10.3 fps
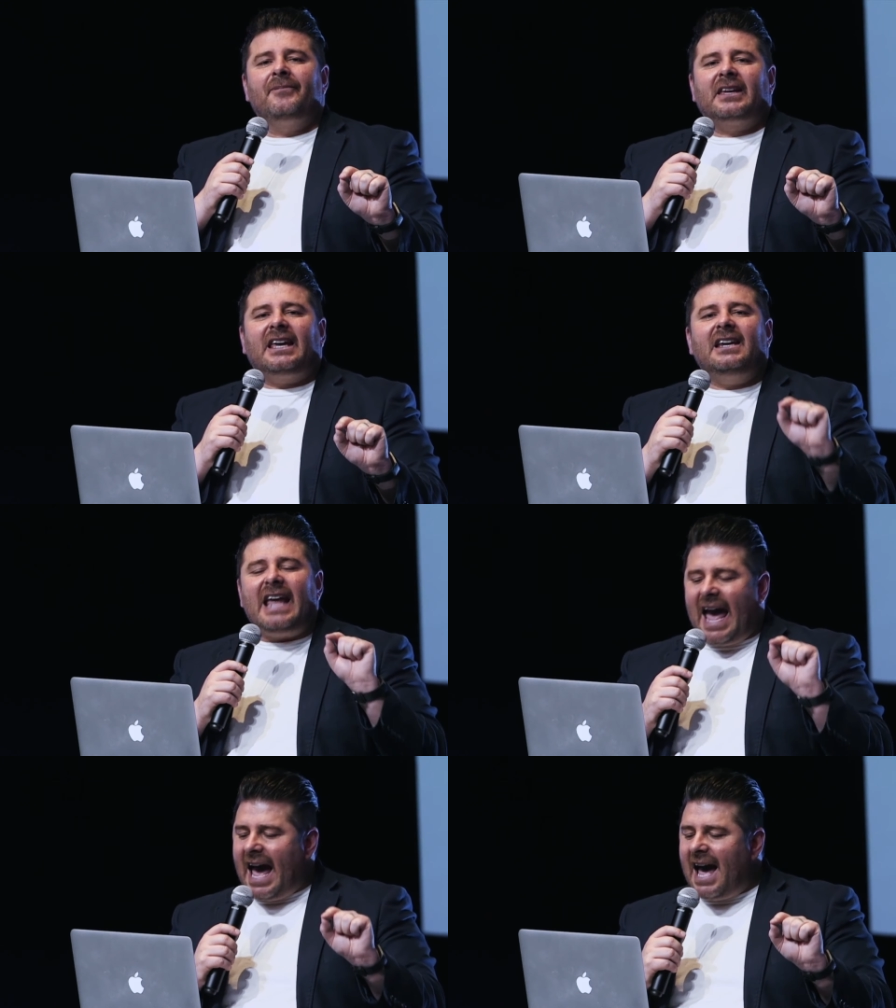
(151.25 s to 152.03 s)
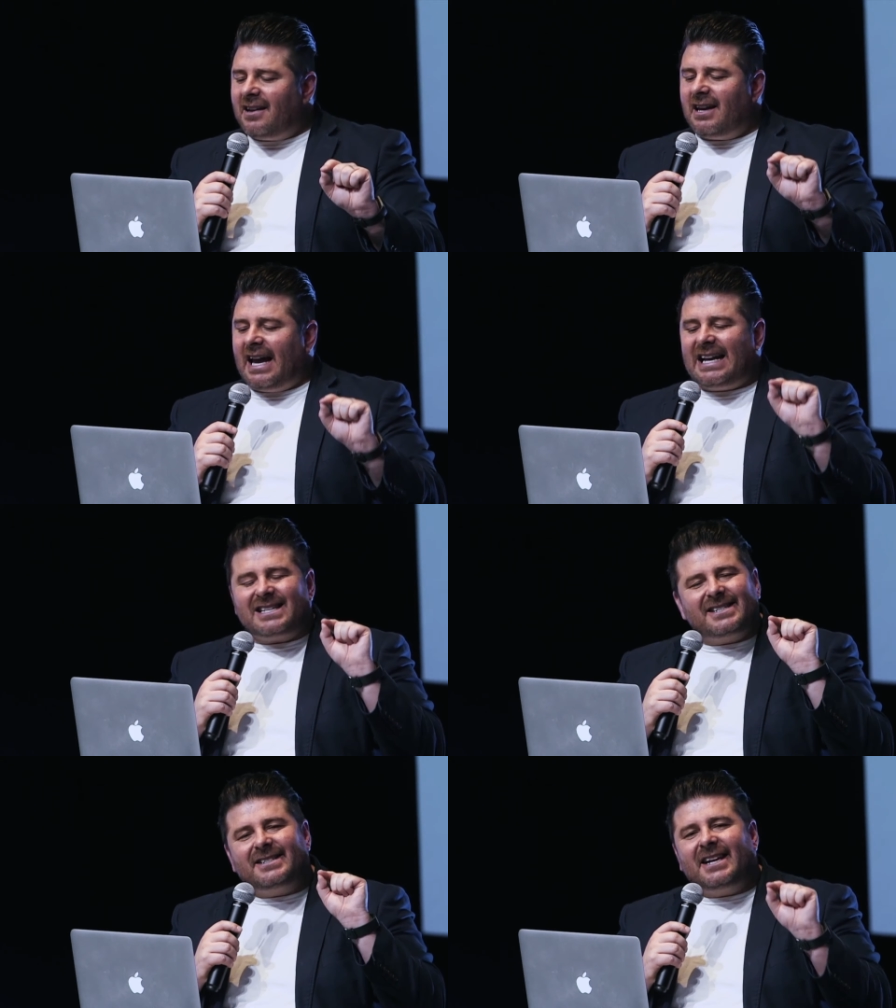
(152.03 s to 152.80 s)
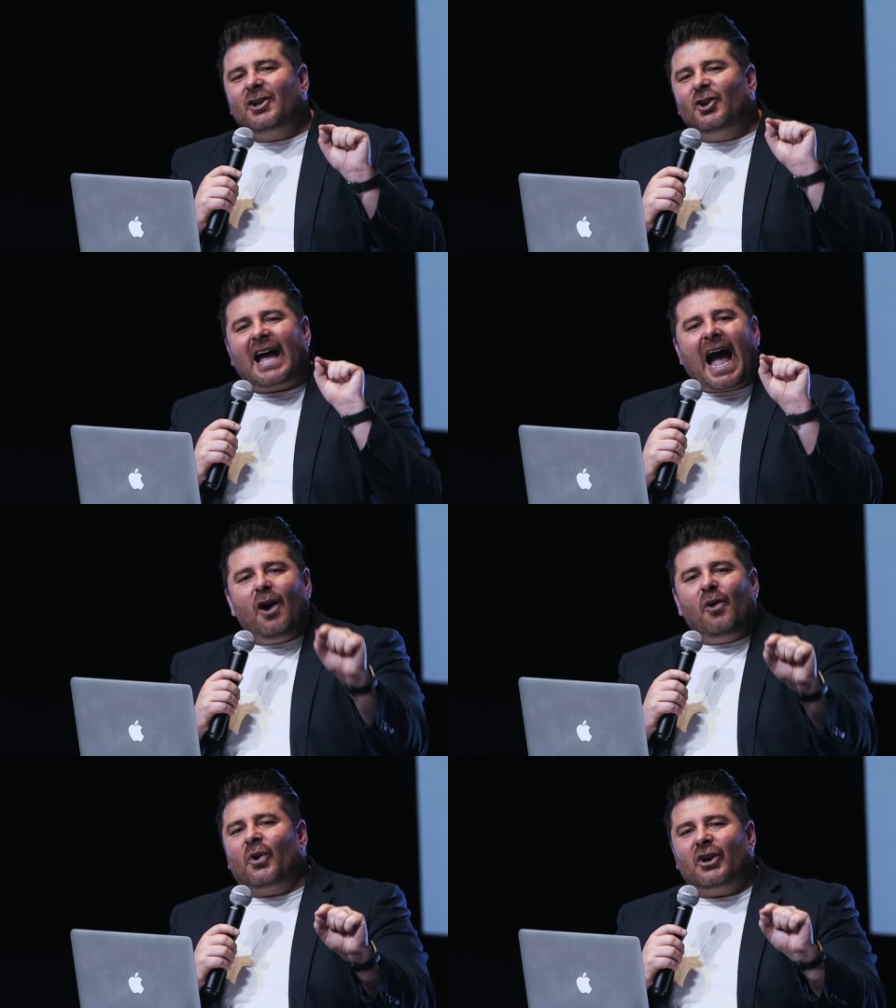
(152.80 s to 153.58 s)
can add a single
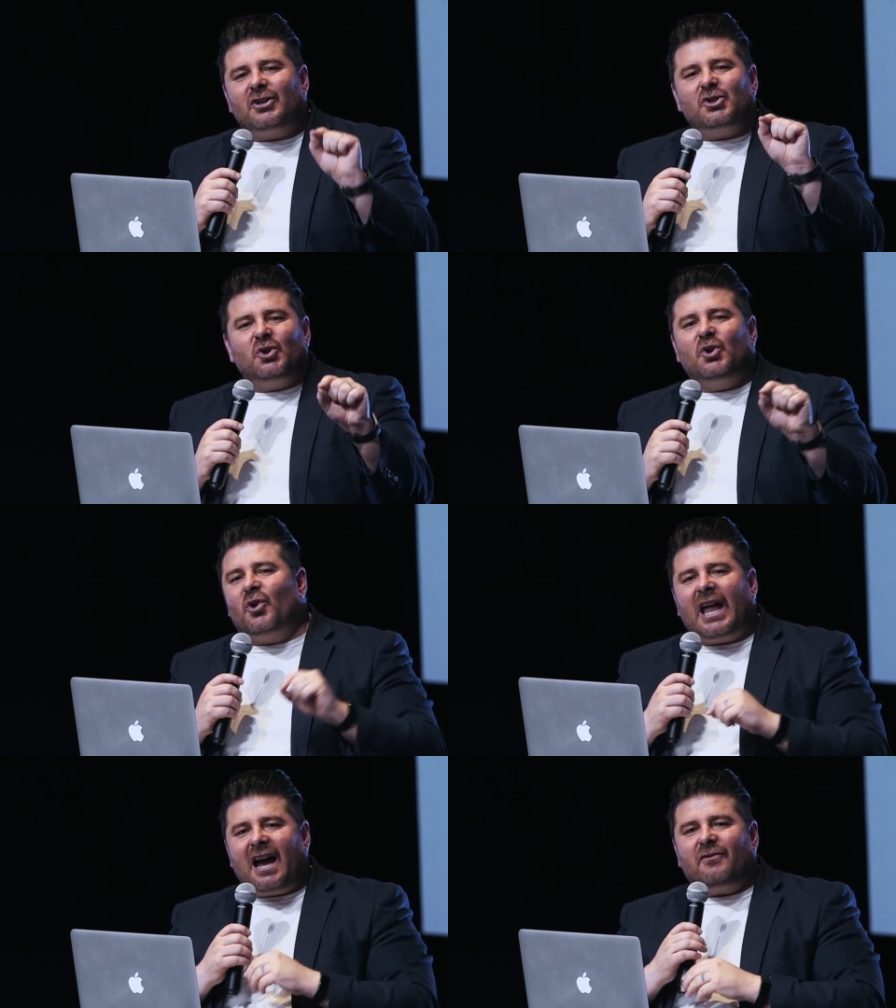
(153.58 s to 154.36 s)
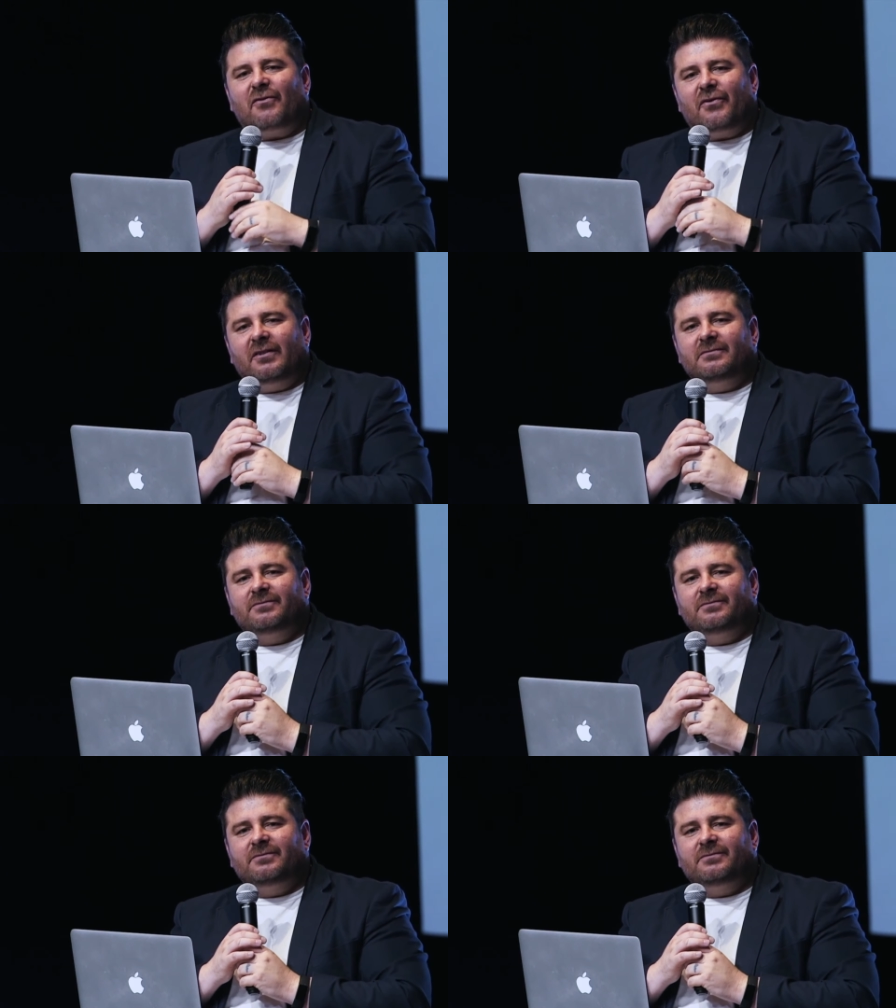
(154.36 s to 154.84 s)
hour to your life?